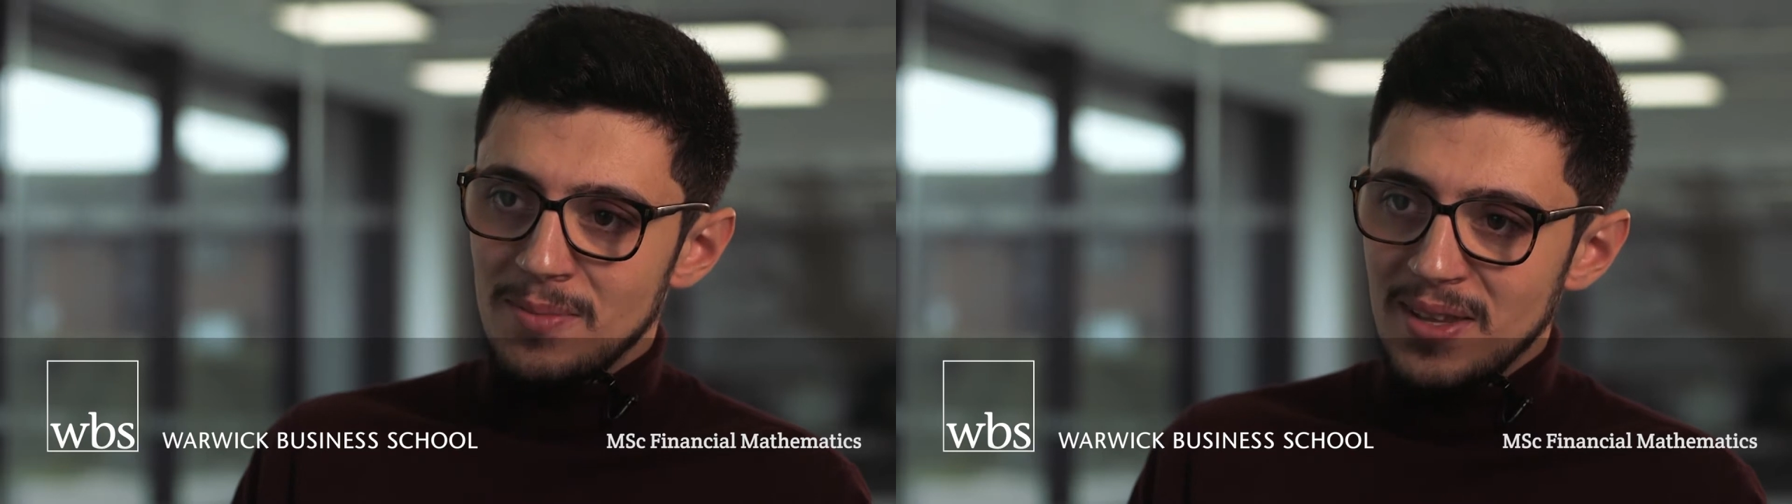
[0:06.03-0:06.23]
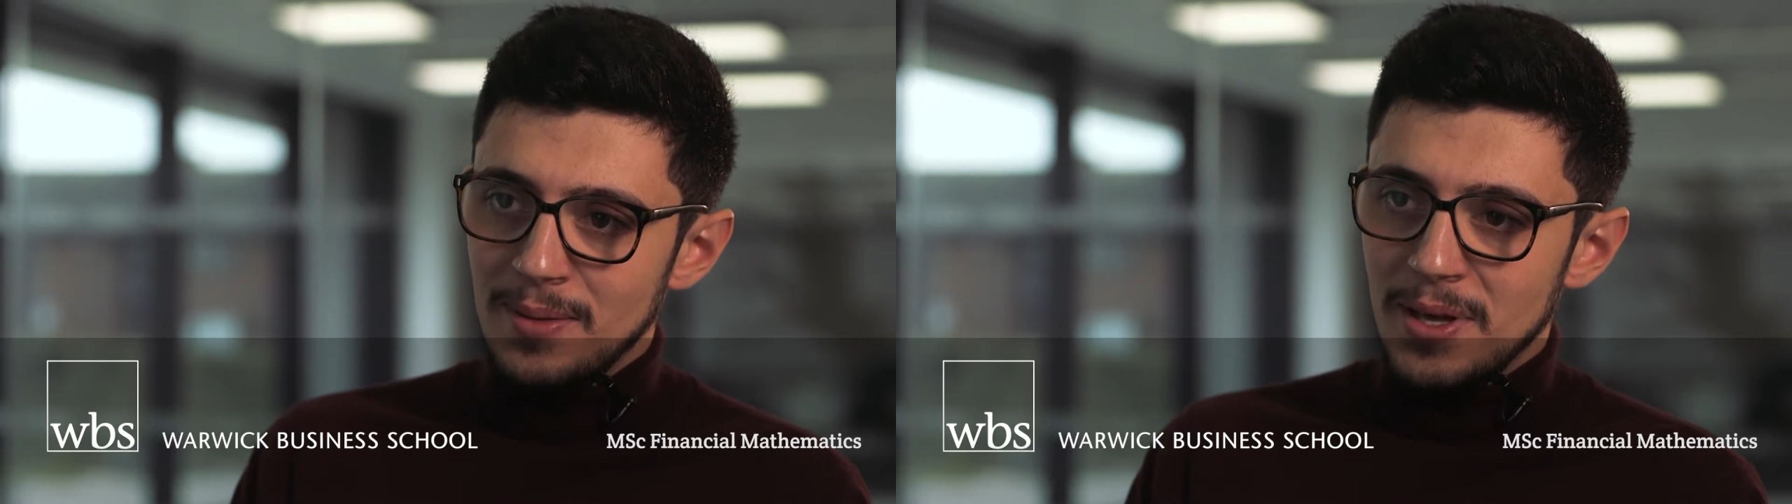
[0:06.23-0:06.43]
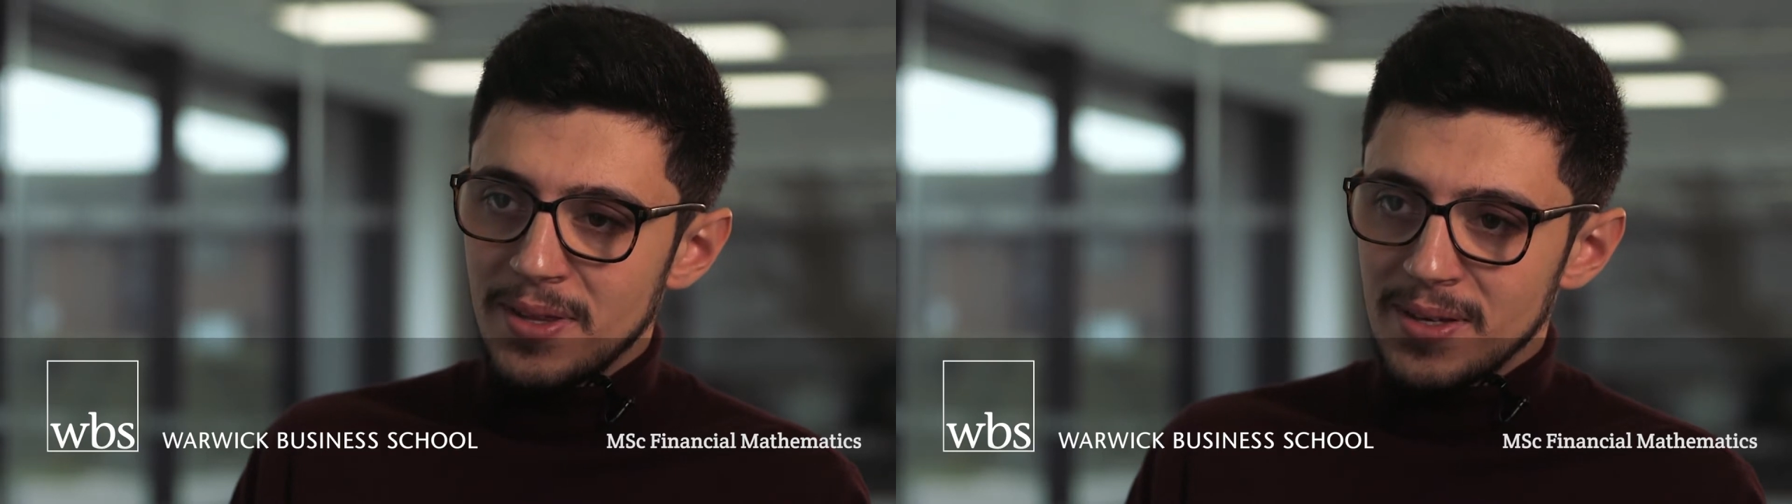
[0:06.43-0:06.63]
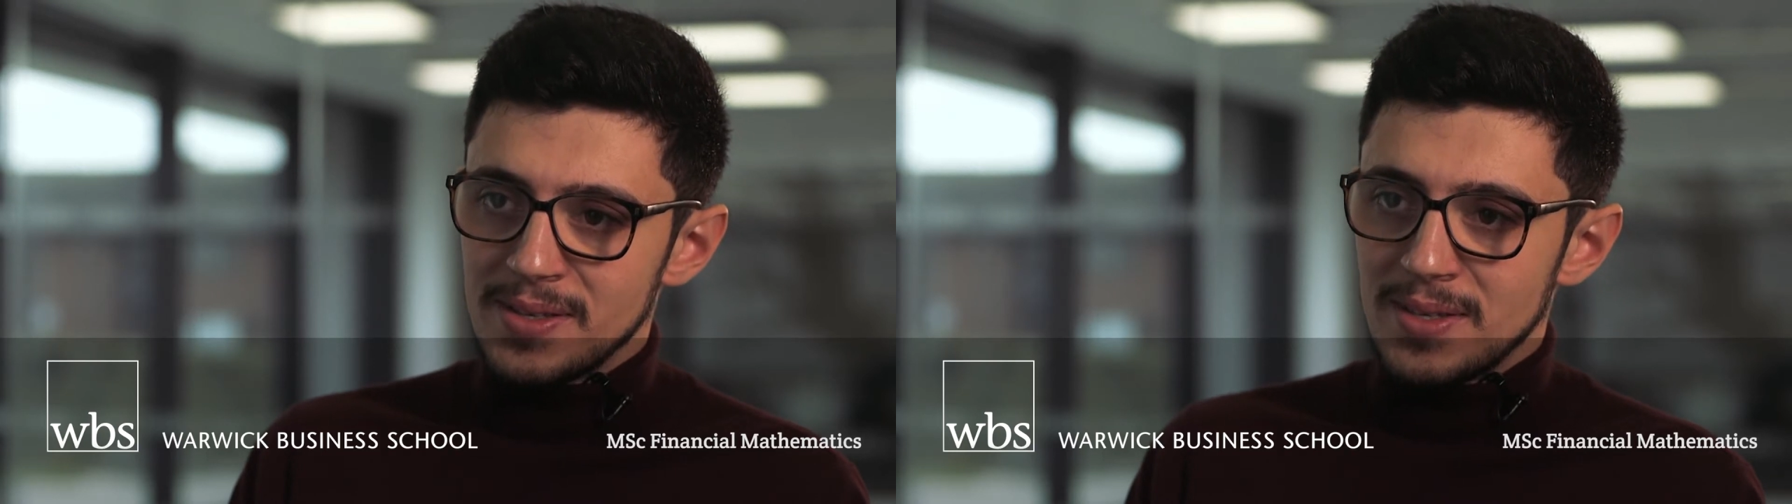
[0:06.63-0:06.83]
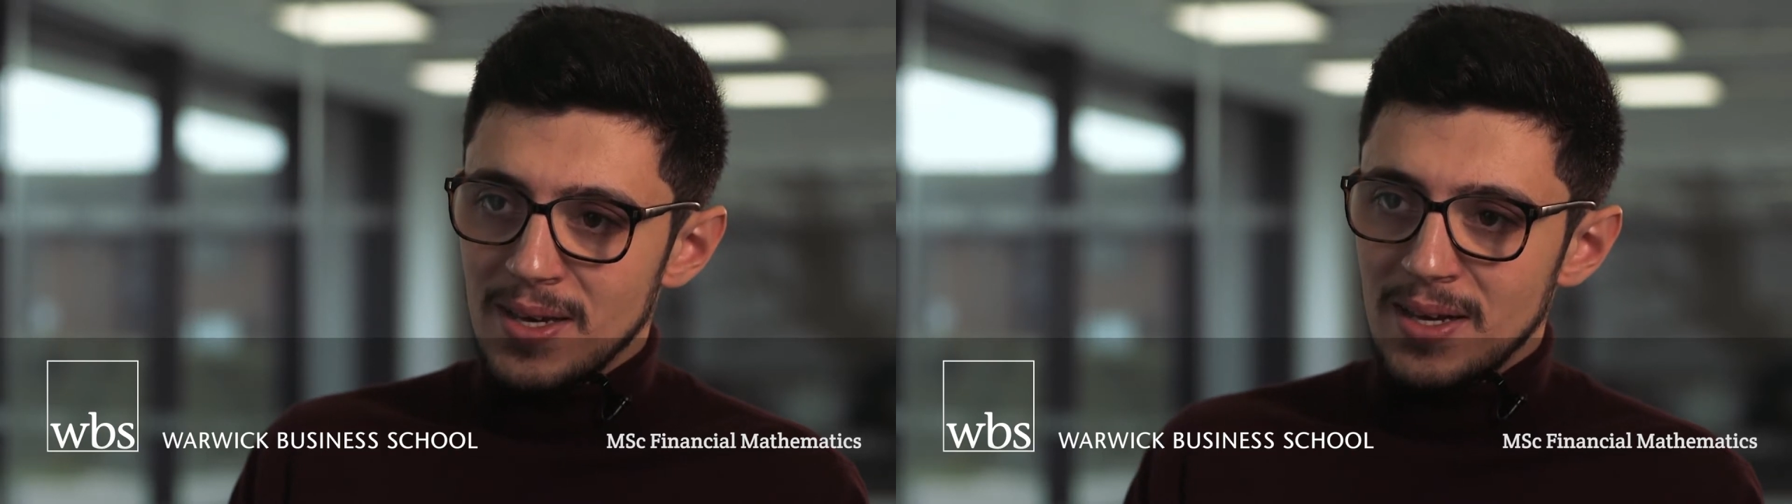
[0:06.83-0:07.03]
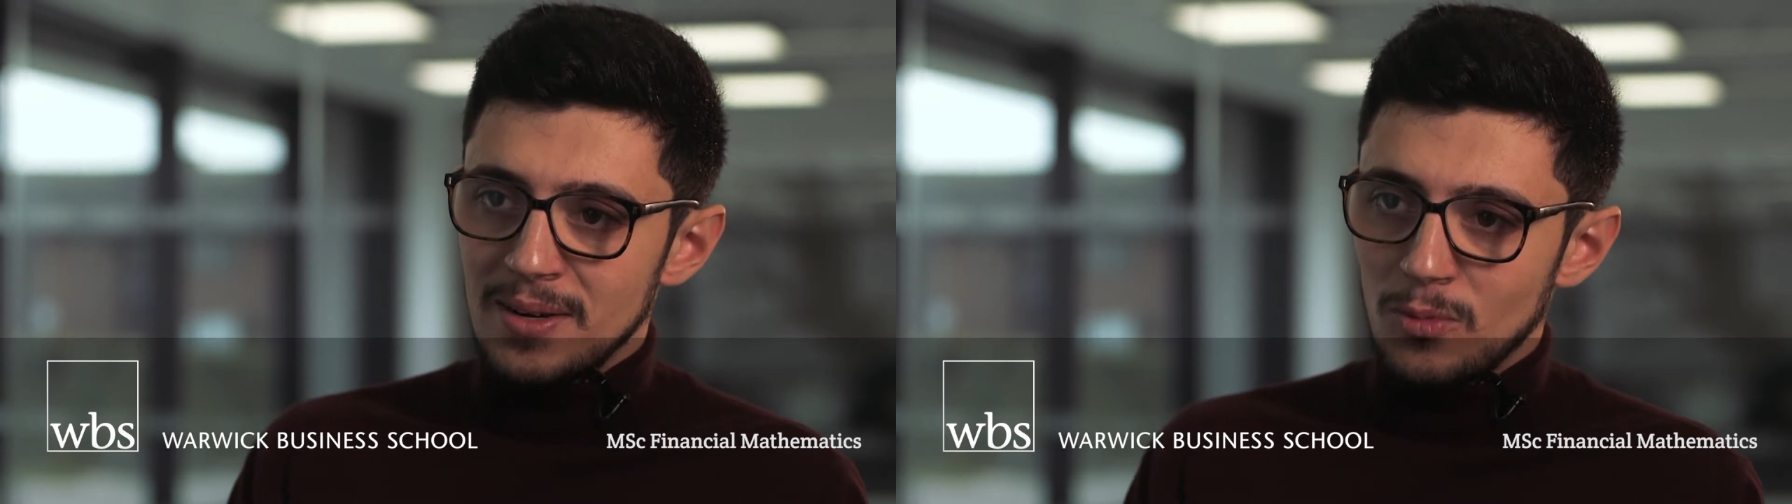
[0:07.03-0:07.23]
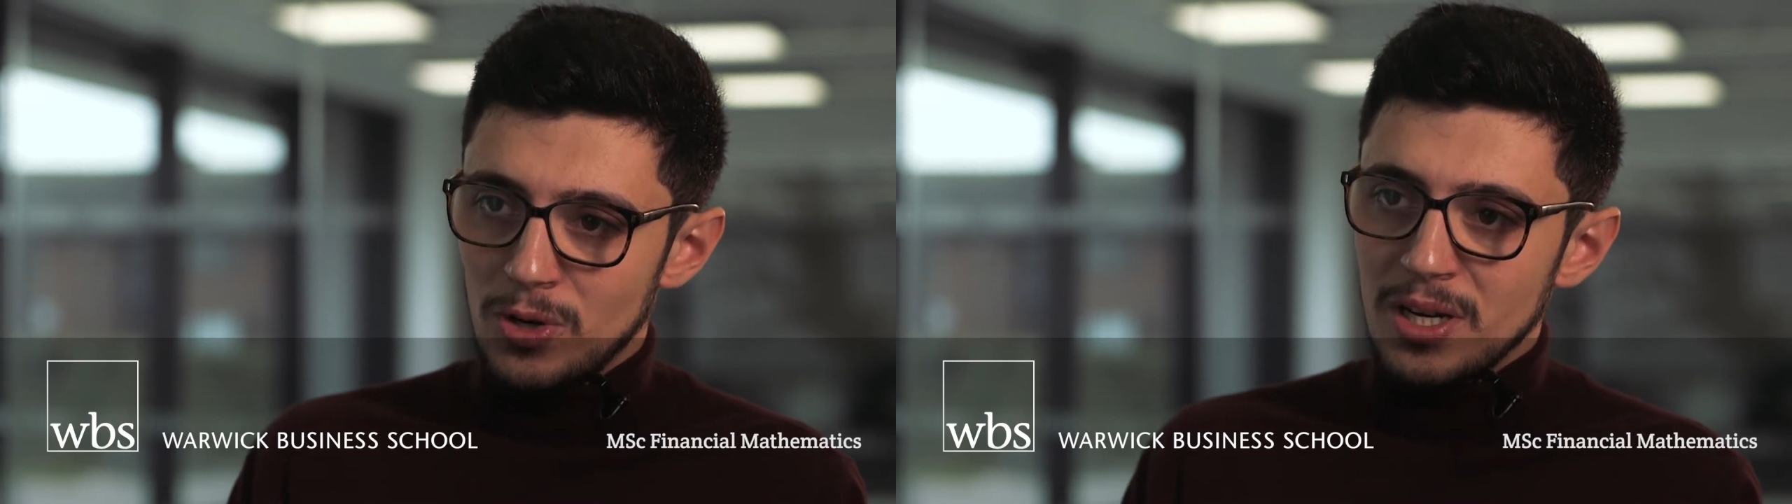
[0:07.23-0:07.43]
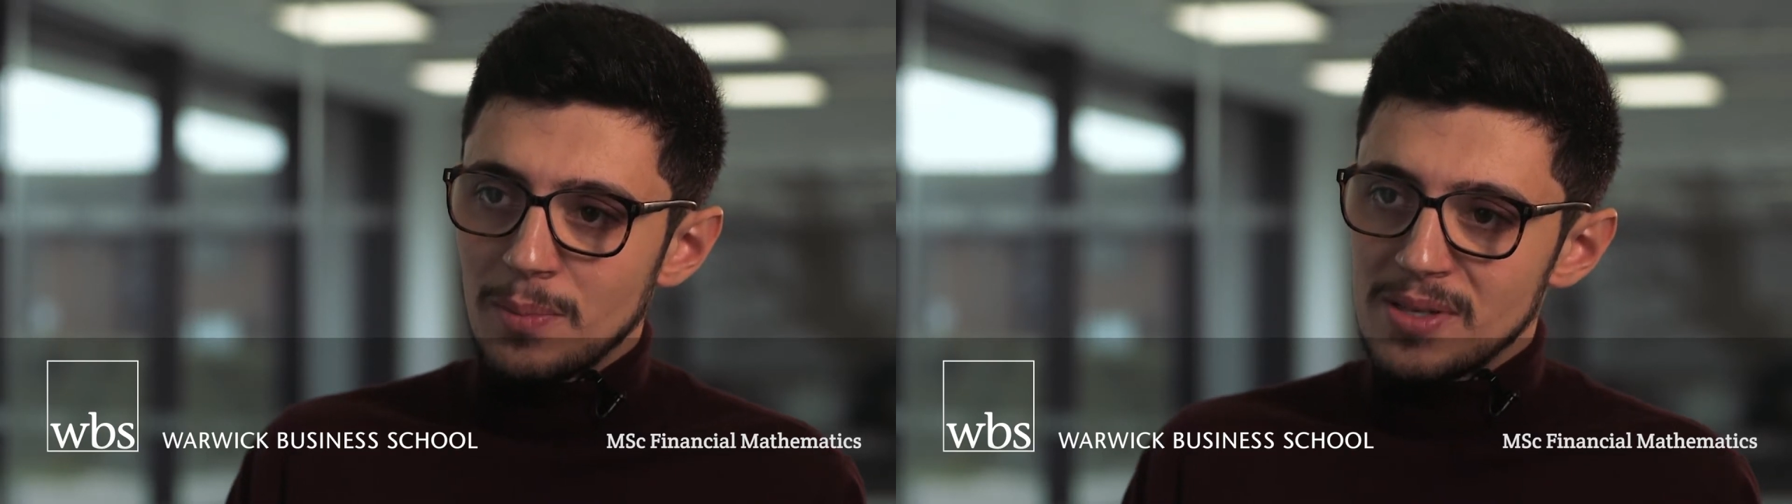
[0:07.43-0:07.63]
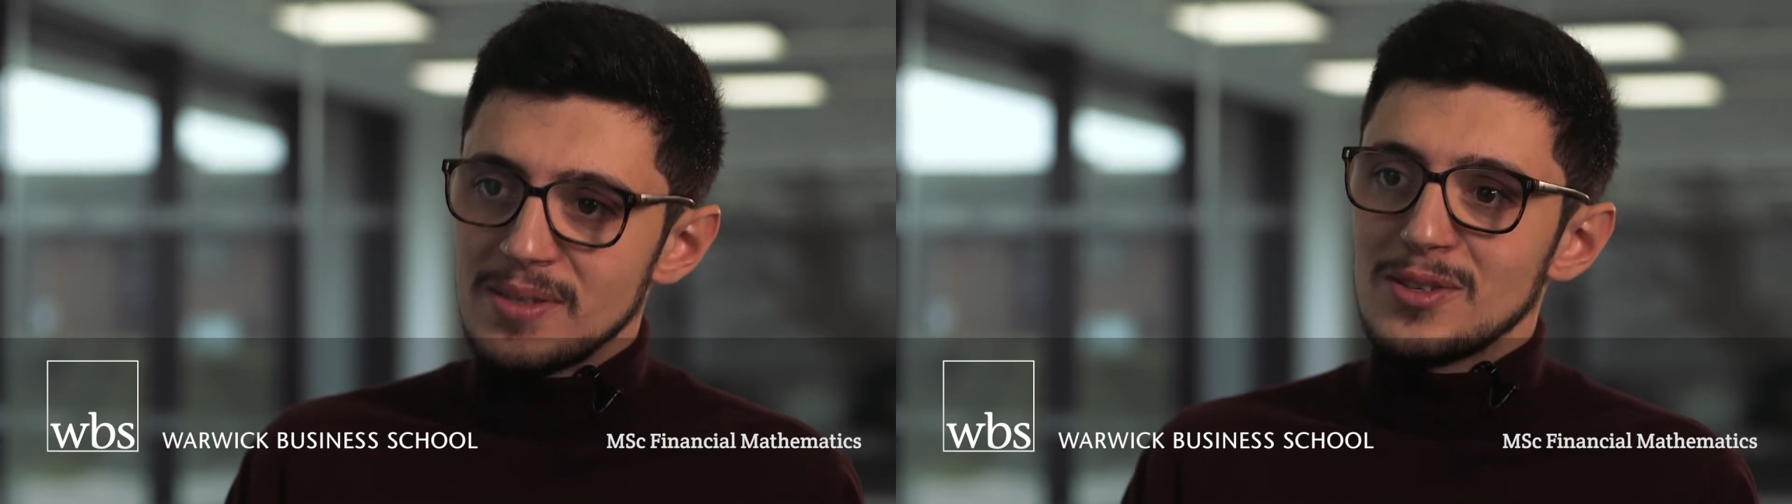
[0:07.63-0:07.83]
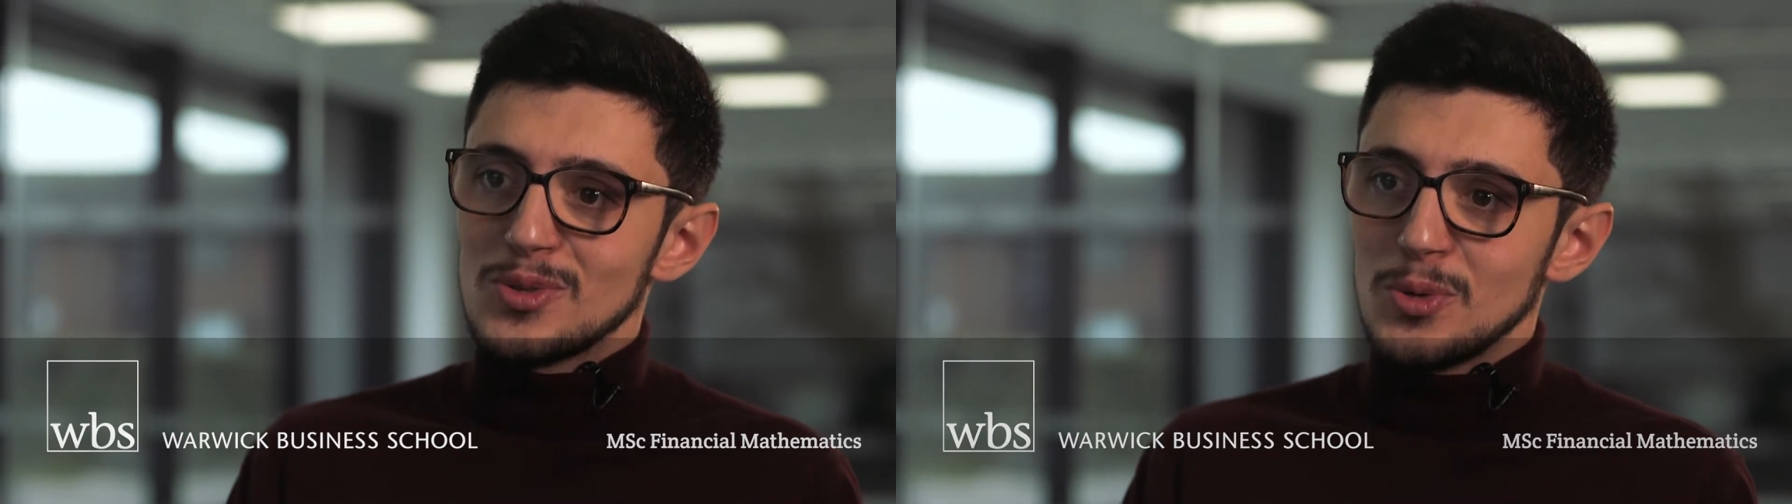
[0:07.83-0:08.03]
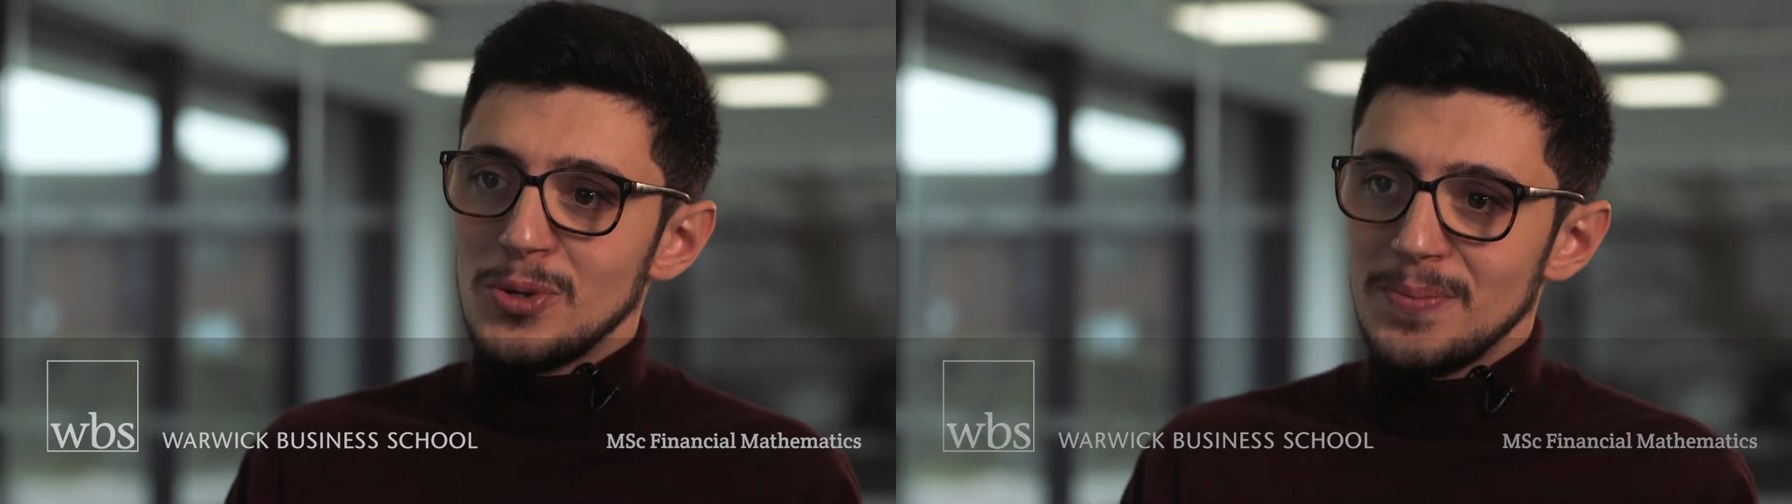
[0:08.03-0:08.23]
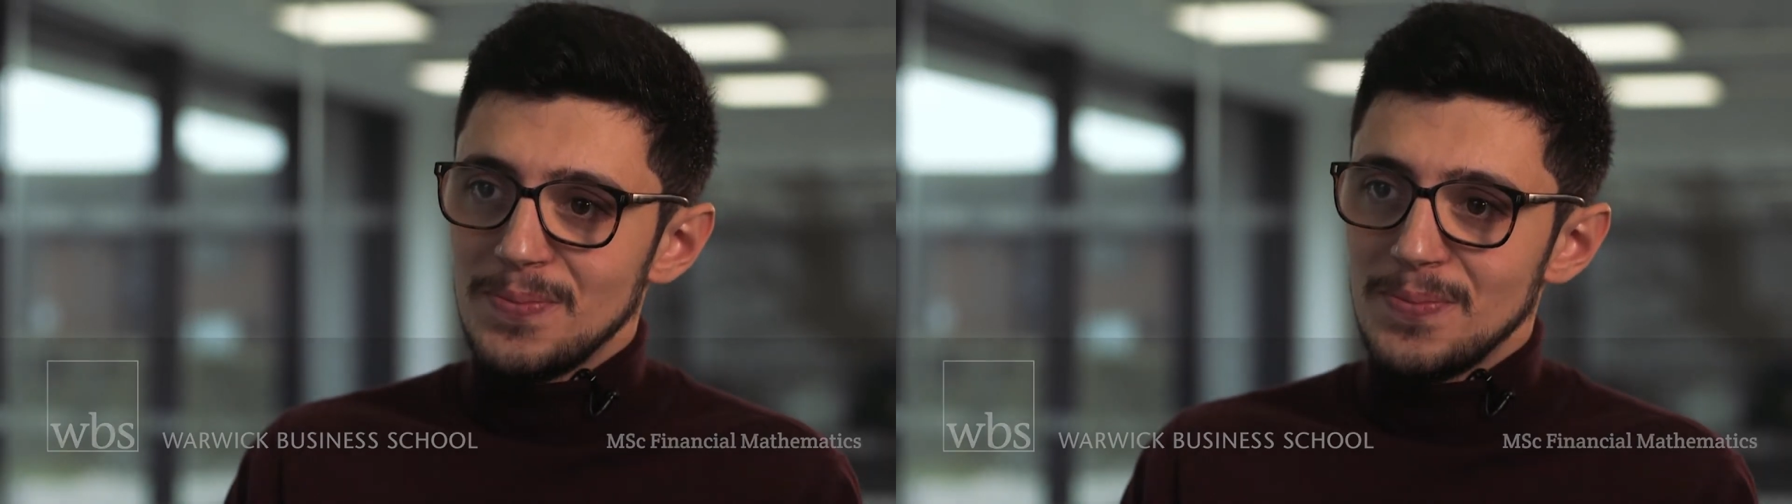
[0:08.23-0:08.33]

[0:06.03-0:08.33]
Mathematics here in Warwick Business School.